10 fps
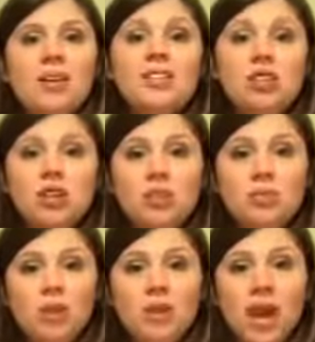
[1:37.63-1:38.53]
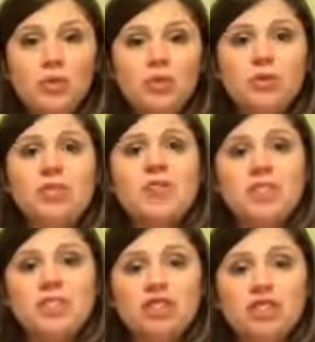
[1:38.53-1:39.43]
It's also really helpful that the
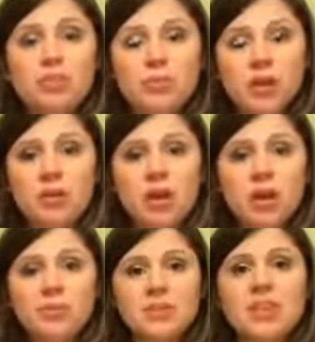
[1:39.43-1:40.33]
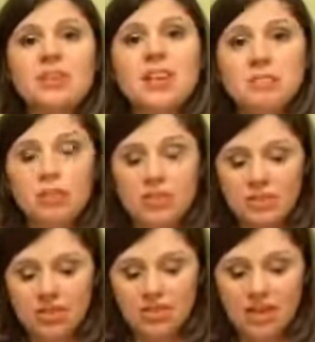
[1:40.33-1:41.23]
SenSura Mio comes in several
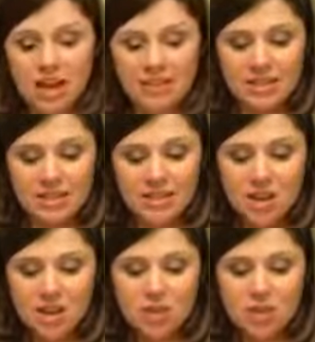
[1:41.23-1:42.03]
different sizes.